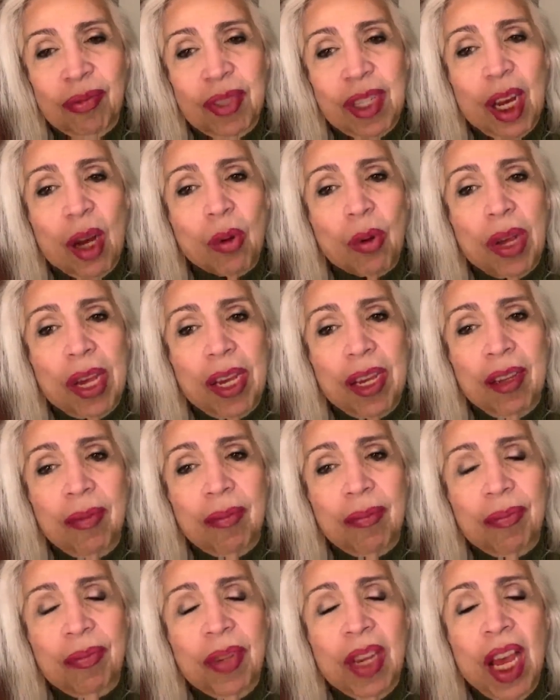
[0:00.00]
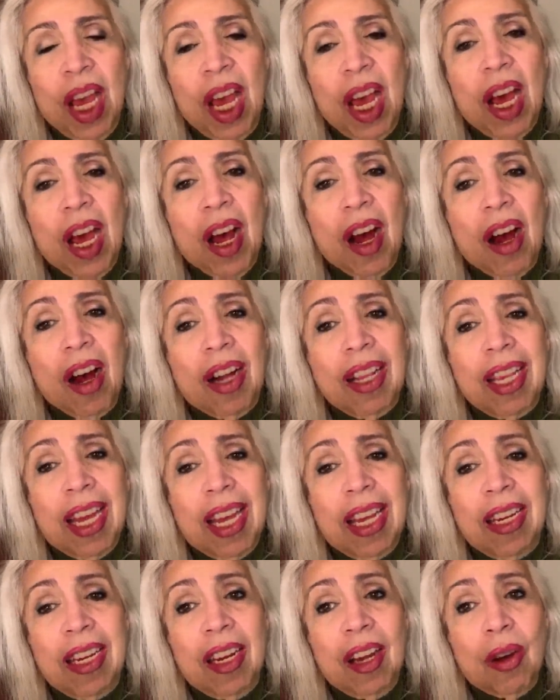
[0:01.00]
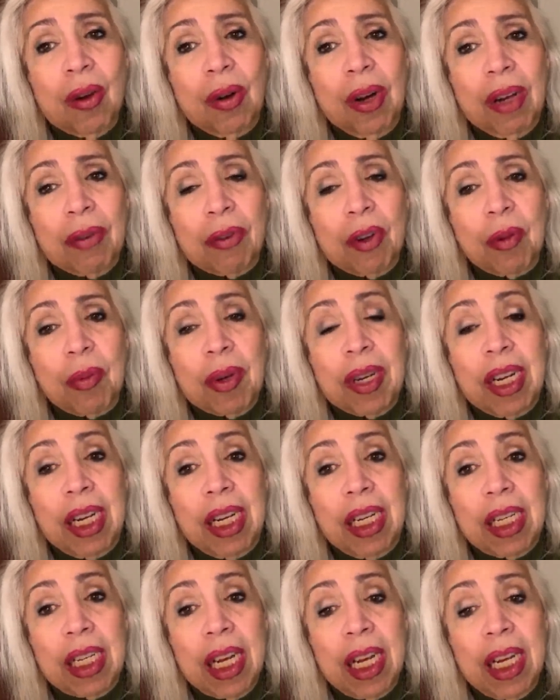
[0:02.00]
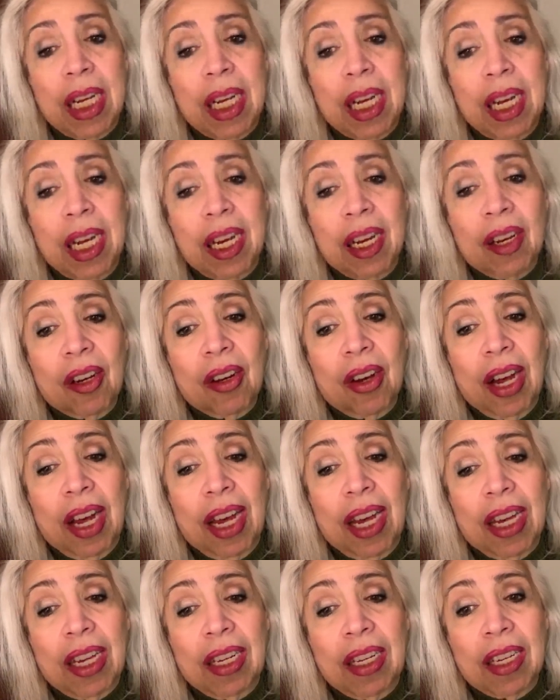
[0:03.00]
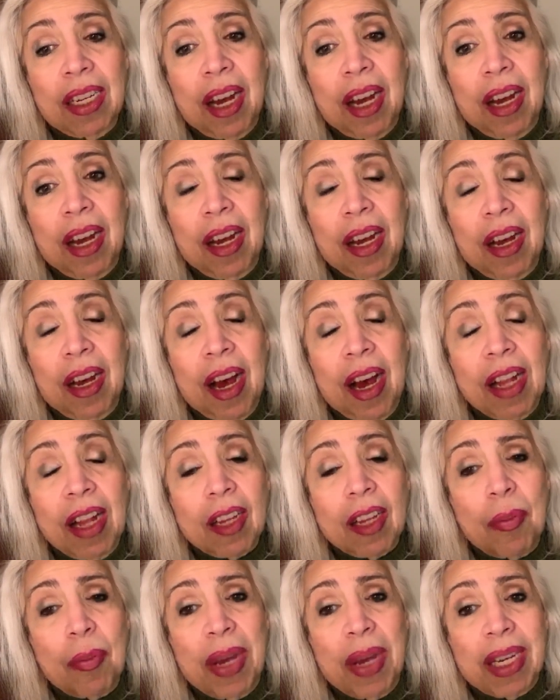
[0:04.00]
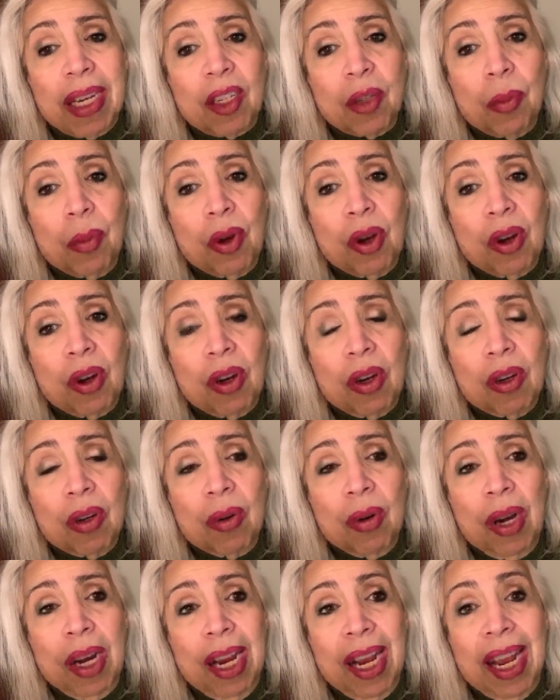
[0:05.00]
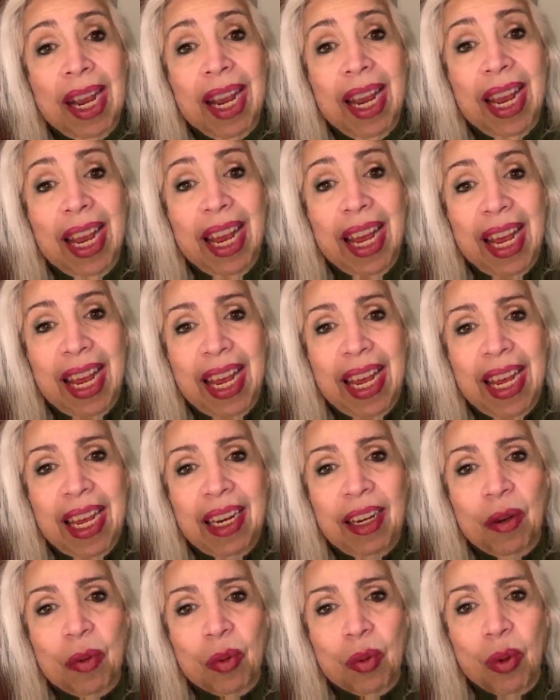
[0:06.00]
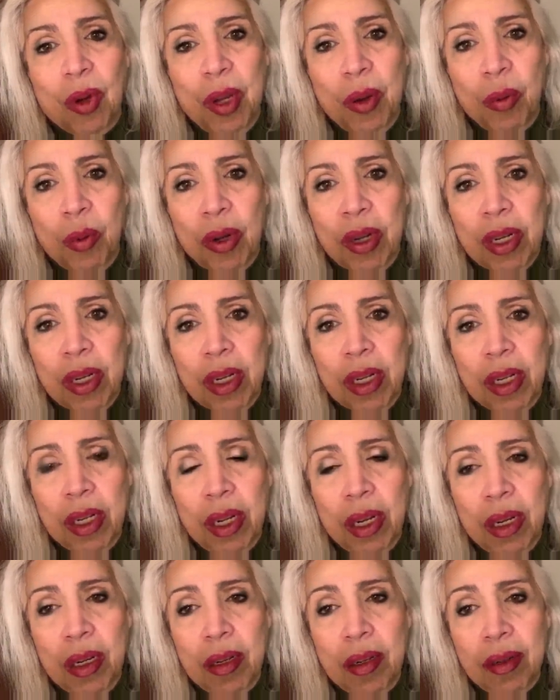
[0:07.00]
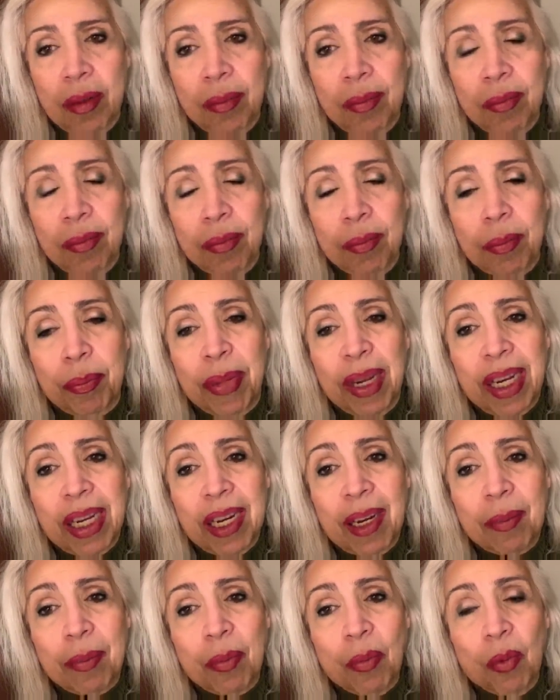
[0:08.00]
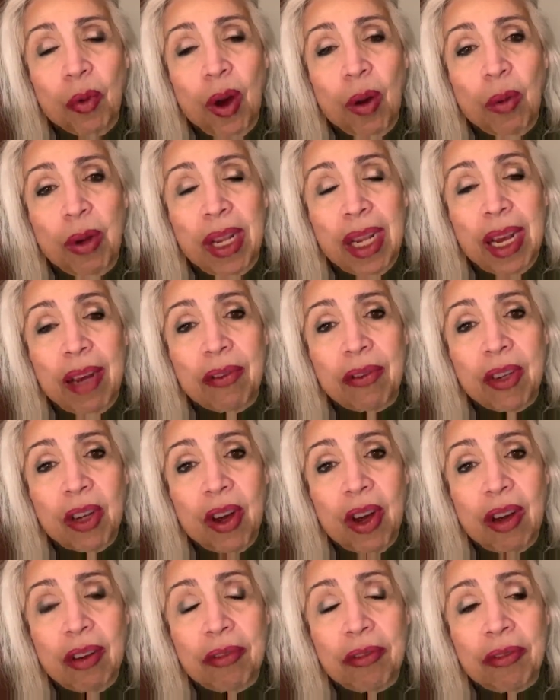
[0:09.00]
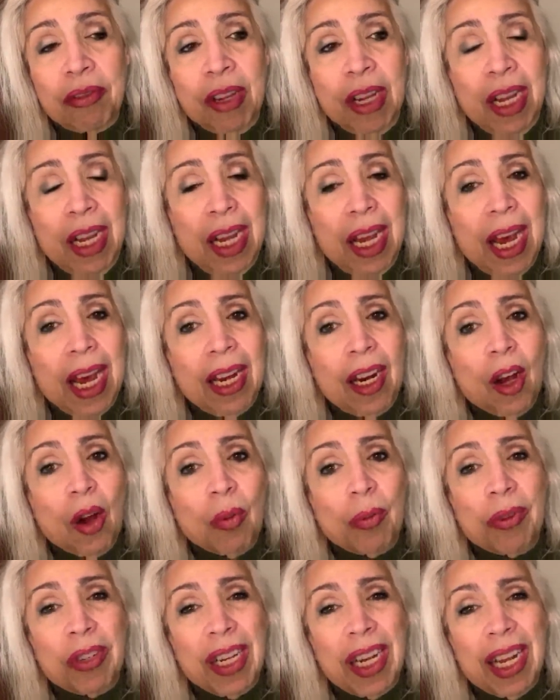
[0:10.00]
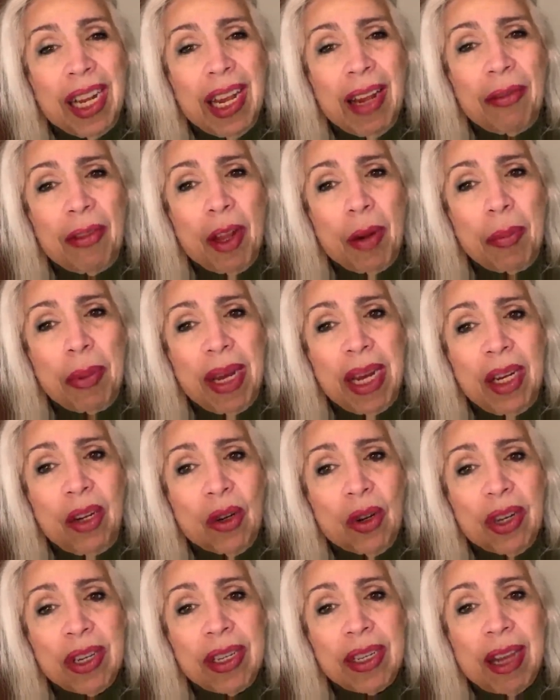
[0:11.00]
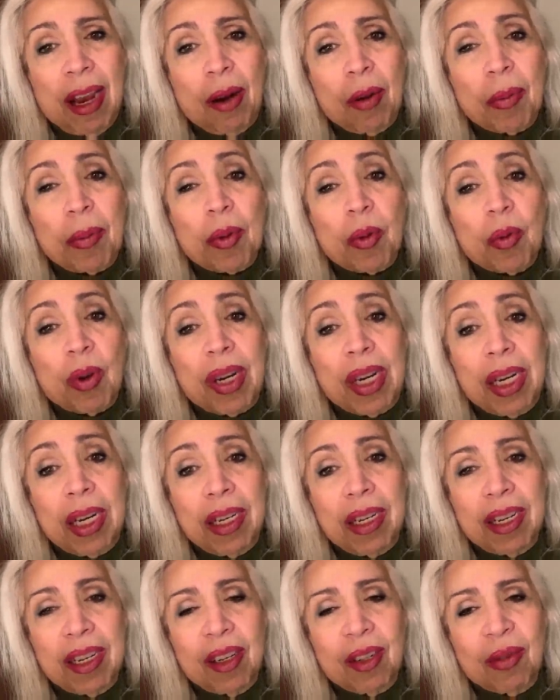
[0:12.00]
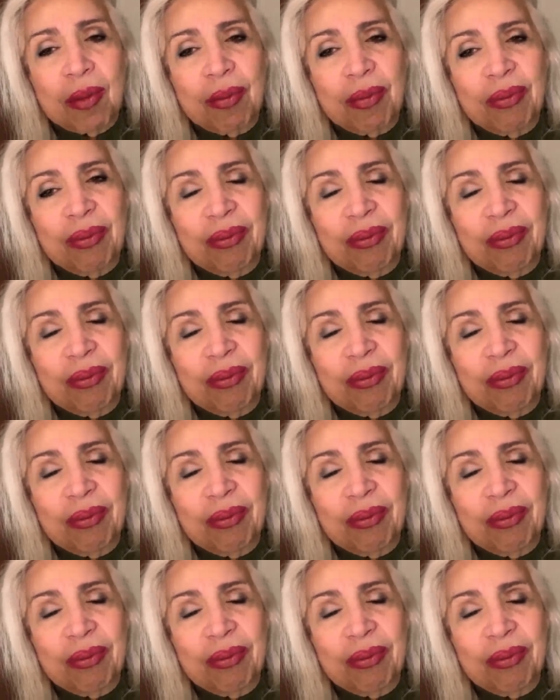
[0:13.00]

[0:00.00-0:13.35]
Okay. On that note, everybody, take care, and I'll come back tomorrow, and we will pick it up where we left off, and hopefully I'll have that page all set up and ready to go.